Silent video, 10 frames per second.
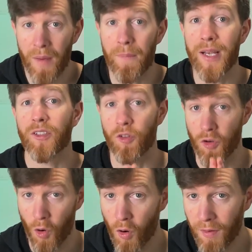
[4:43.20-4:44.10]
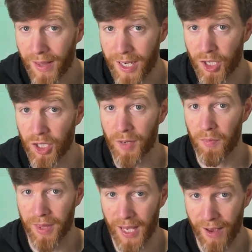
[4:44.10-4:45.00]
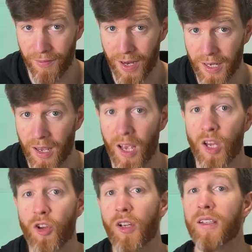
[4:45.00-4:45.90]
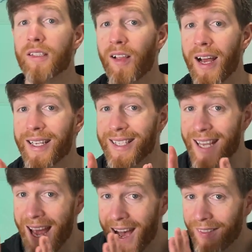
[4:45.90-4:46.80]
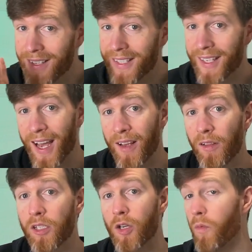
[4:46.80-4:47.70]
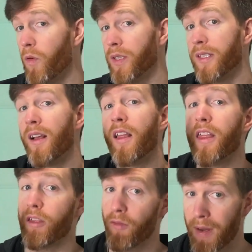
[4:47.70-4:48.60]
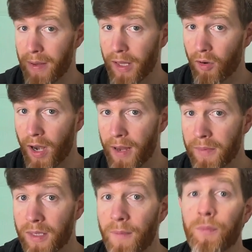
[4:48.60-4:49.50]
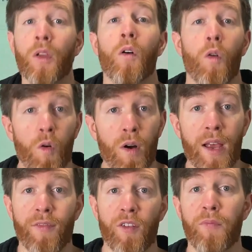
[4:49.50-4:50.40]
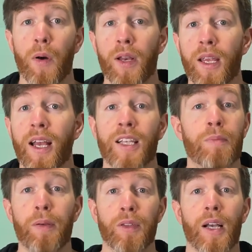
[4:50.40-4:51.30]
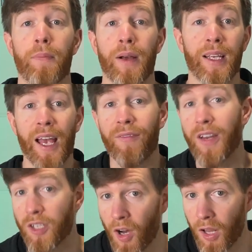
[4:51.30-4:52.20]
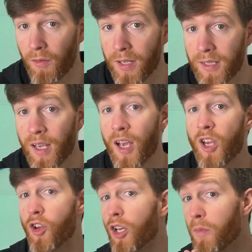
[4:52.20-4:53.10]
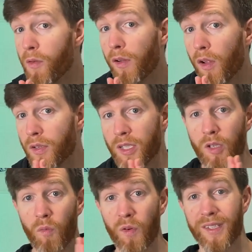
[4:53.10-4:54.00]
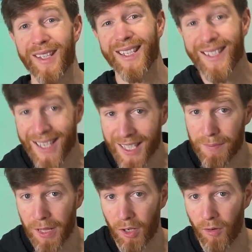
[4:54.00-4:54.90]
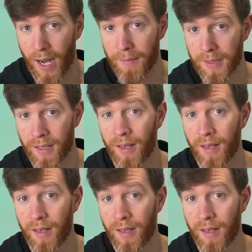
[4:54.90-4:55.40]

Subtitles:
based on your relationship with caffeine, you can slide down the scale towards 3 milligrams, or if your body has built up a caffeine tolerance, you can move closer towards the 6 milligrams,